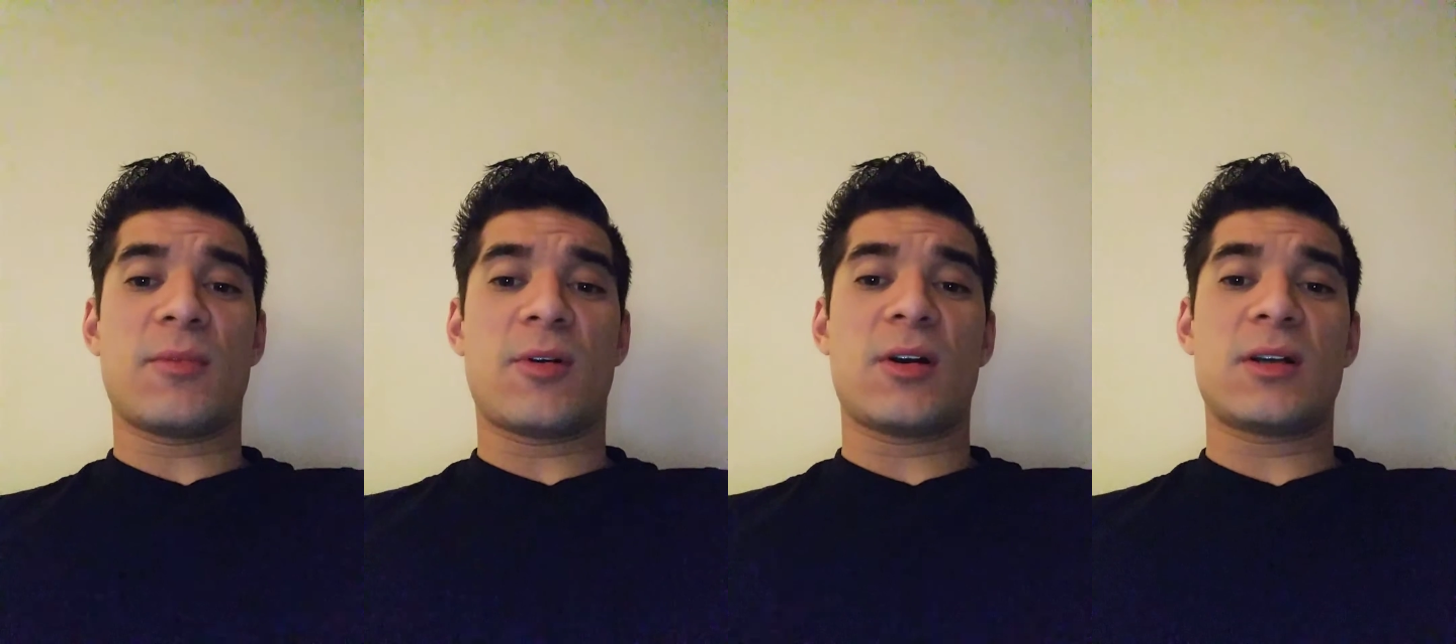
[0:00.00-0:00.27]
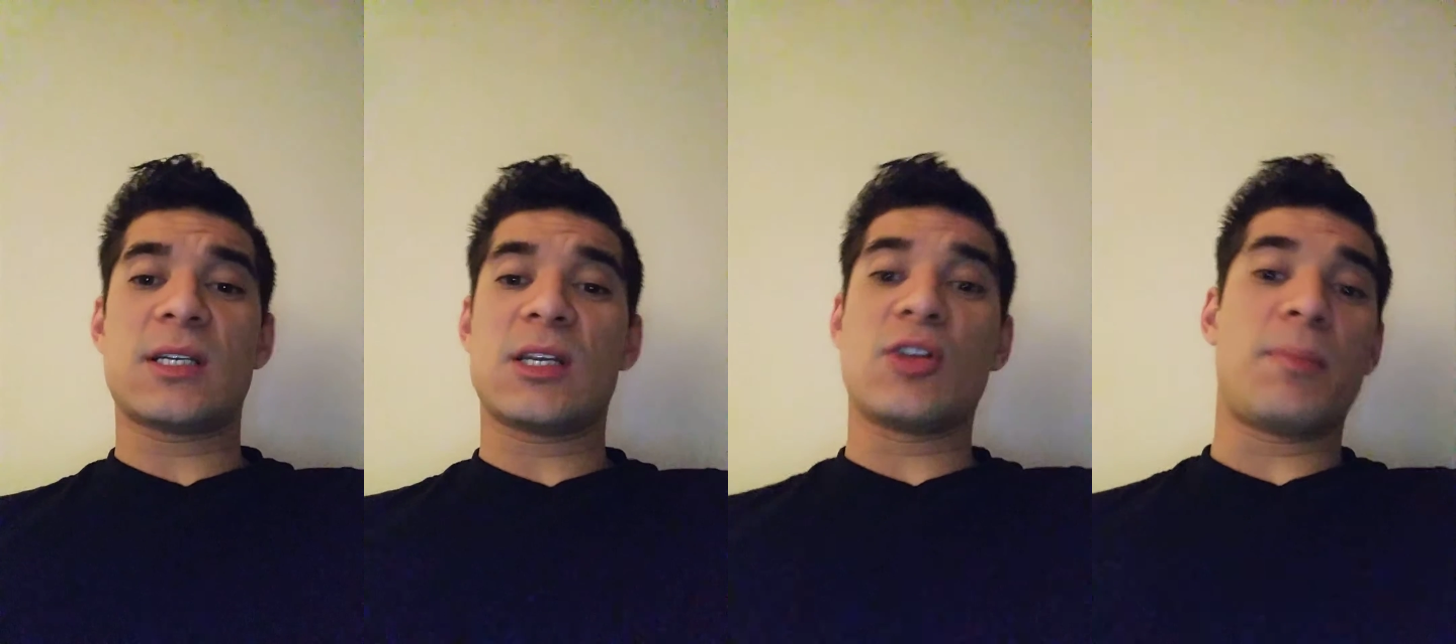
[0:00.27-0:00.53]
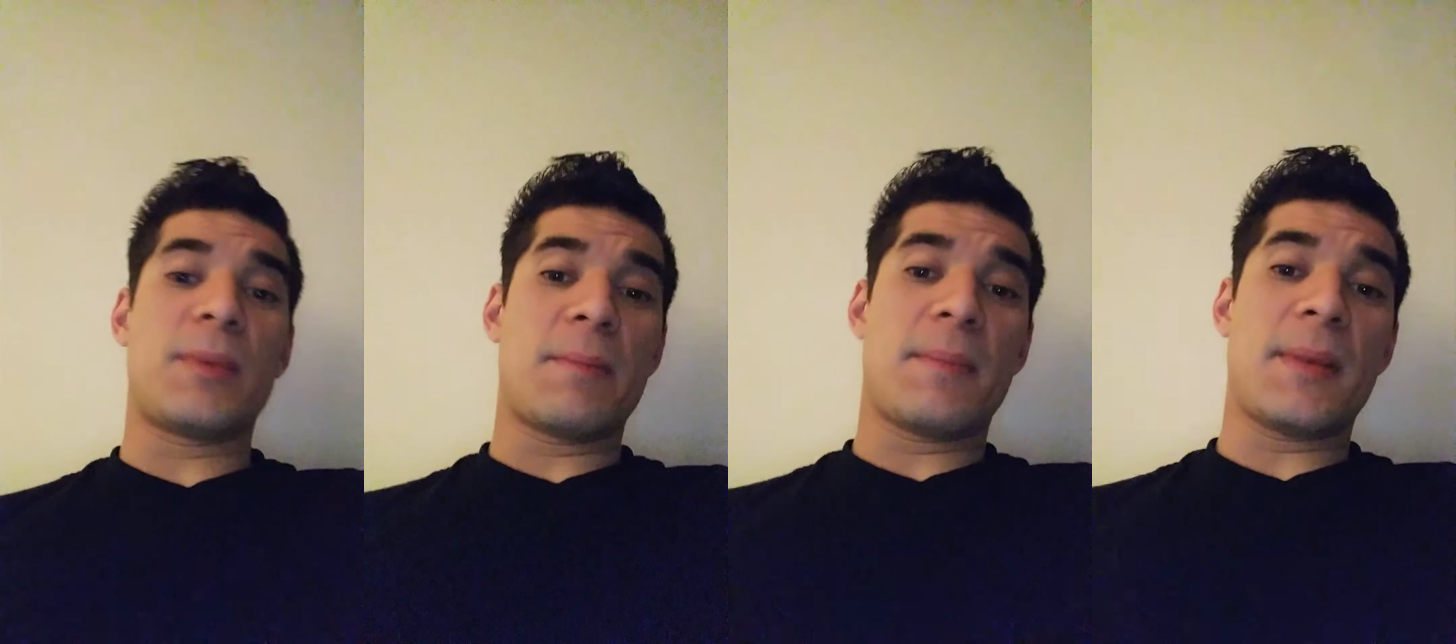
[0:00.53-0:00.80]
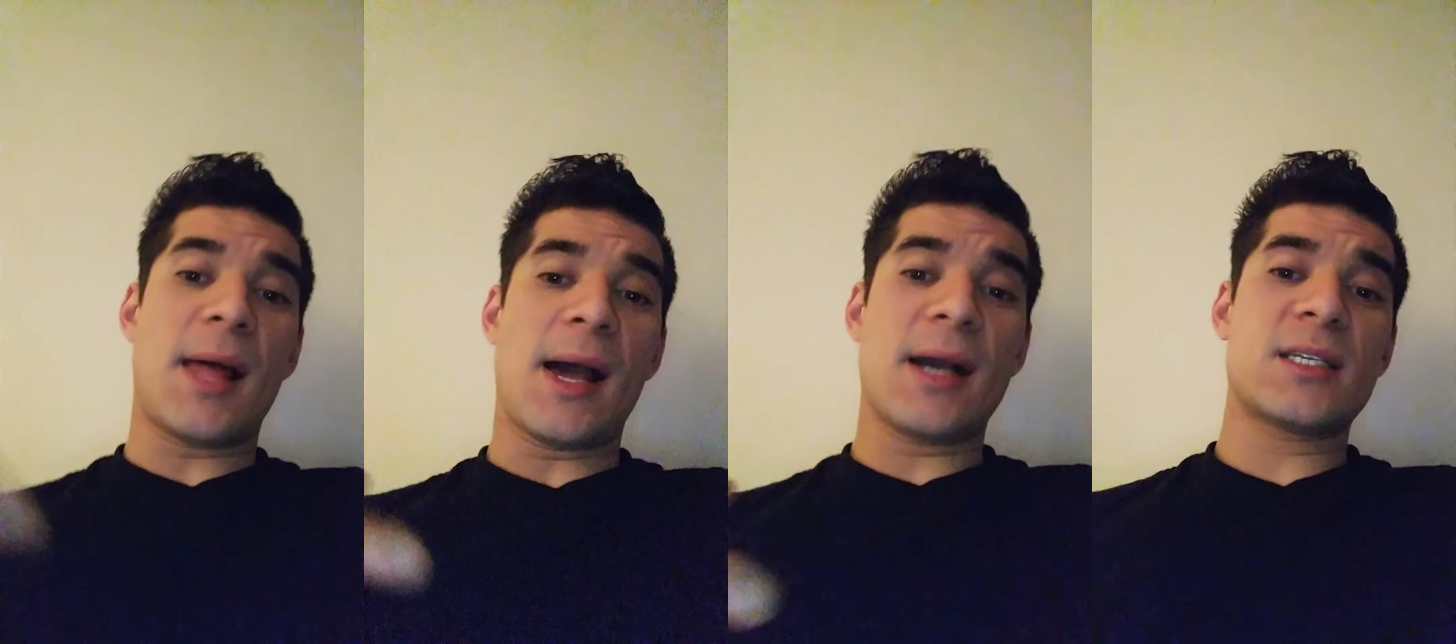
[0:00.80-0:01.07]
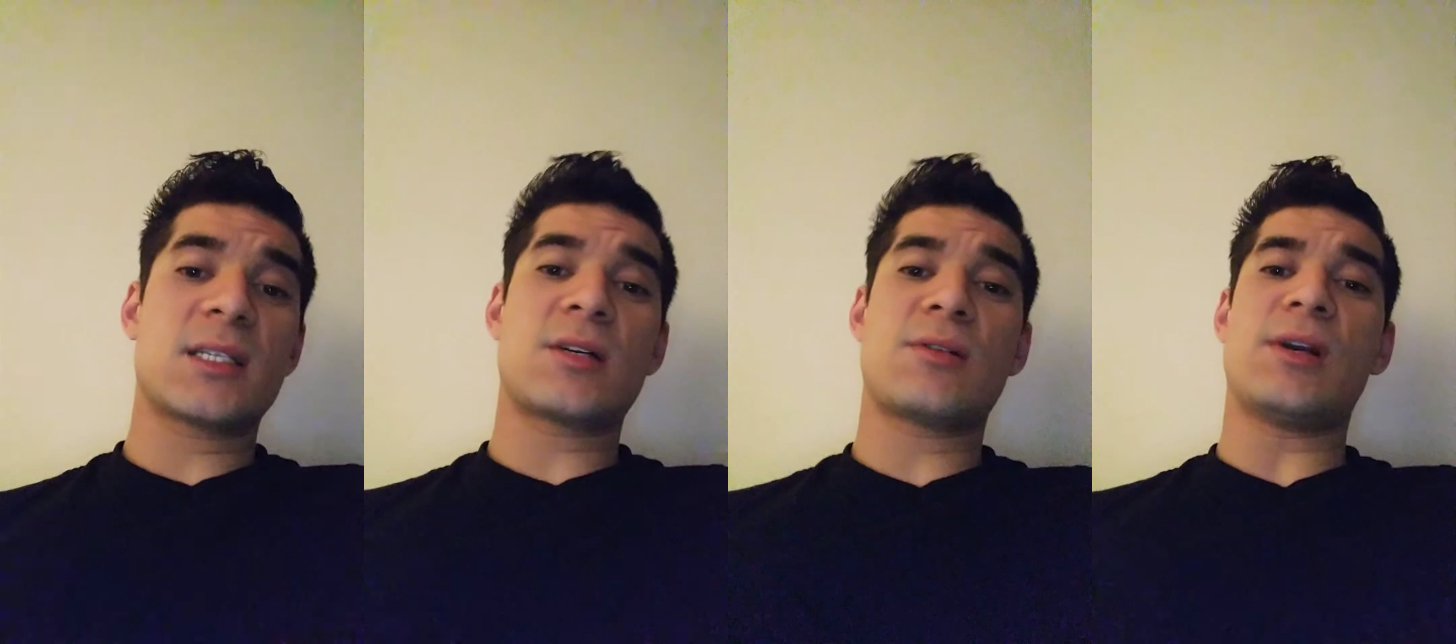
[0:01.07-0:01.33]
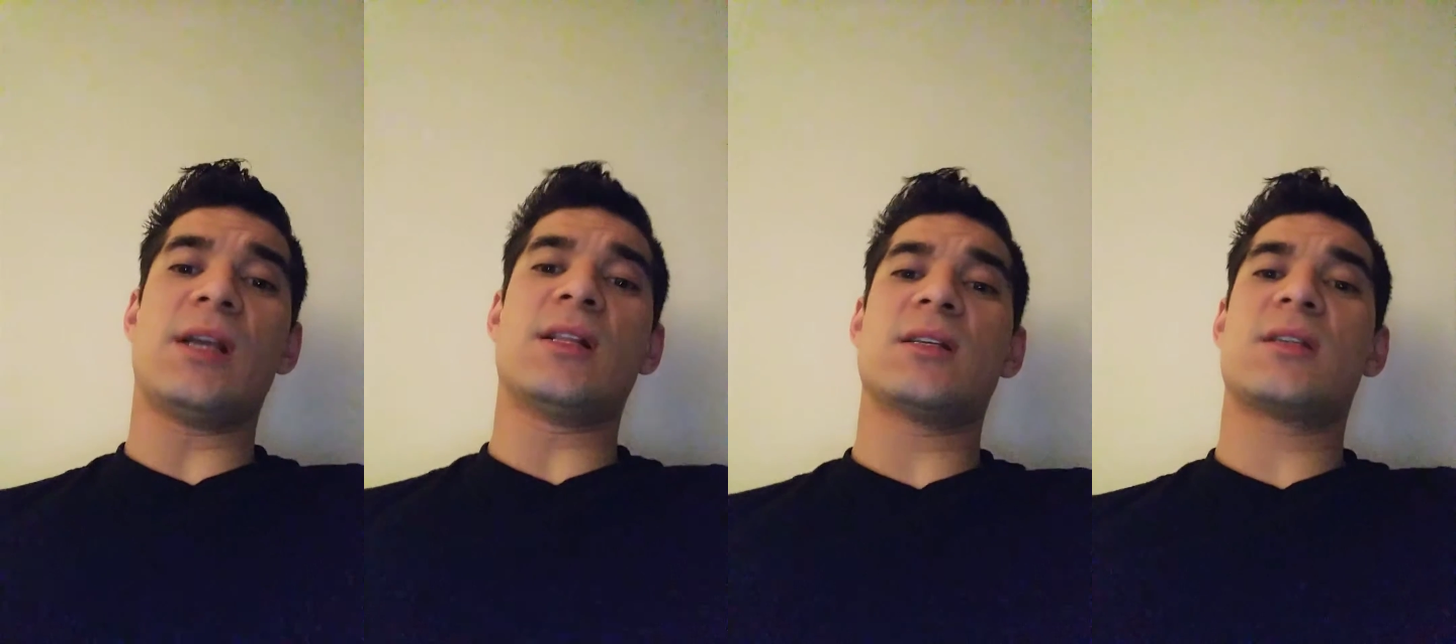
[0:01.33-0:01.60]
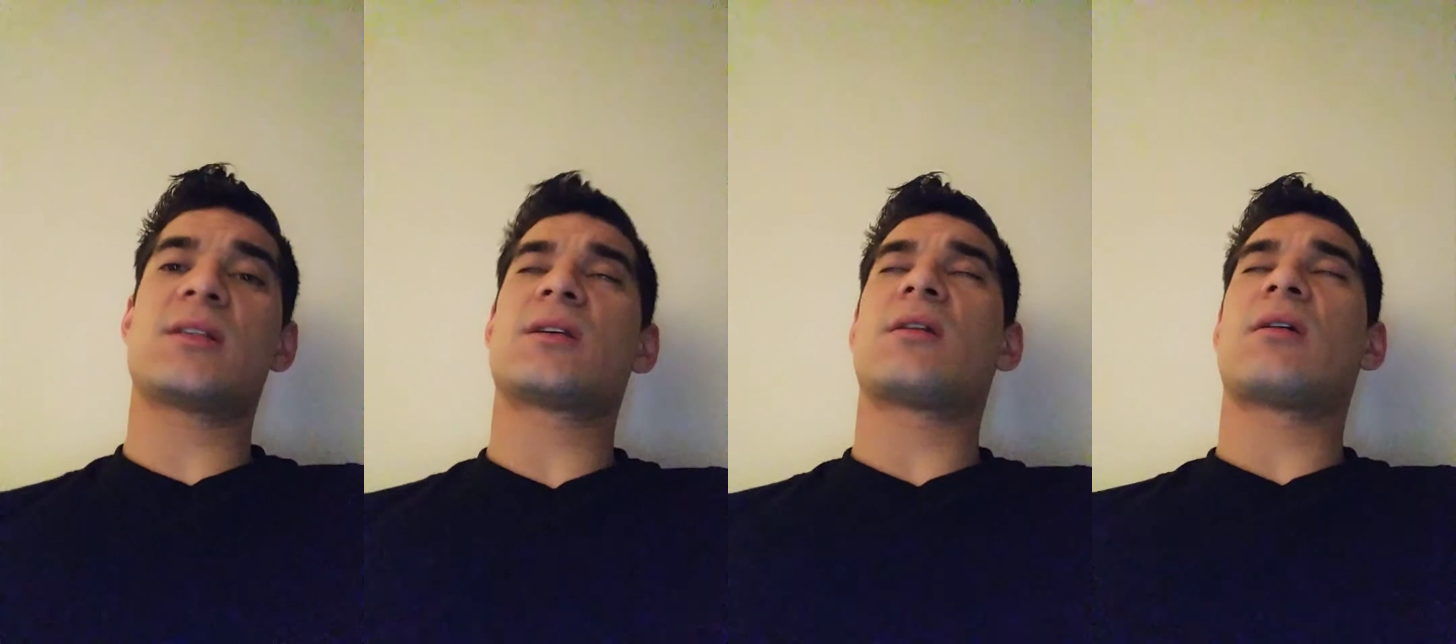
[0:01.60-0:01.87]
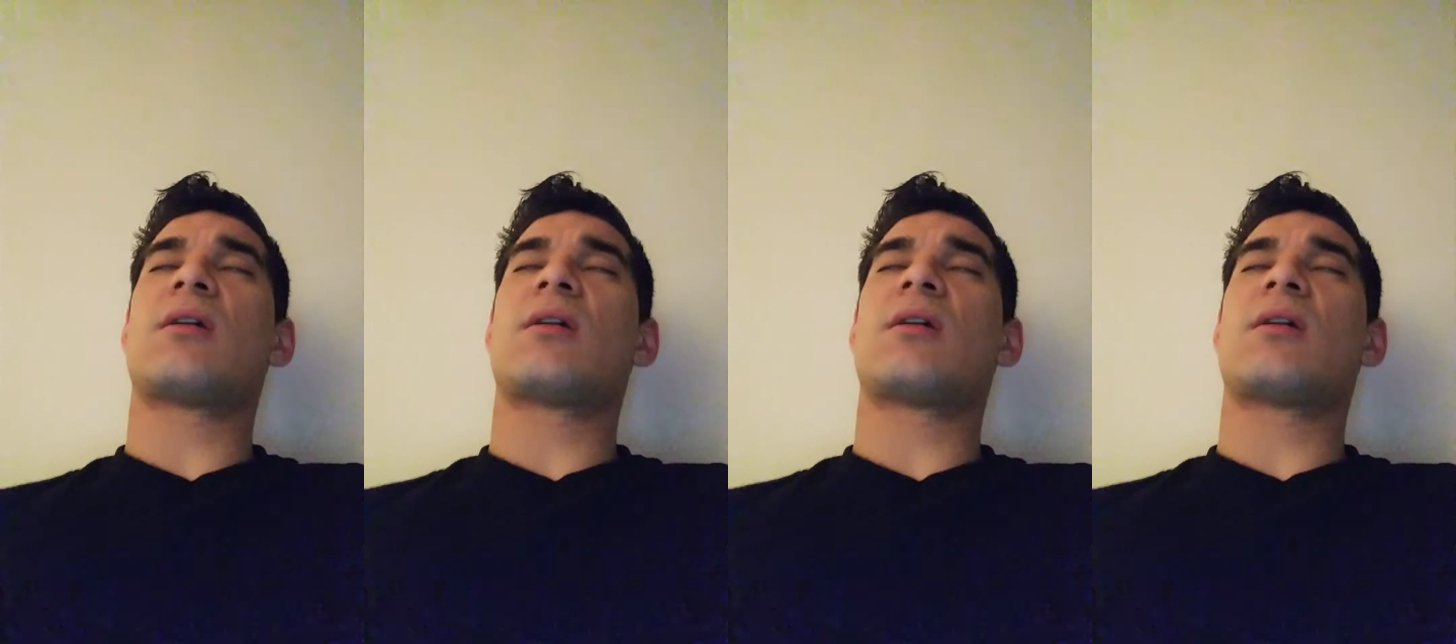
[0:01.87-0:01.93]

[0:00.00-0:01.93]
marks and there'll be black screens.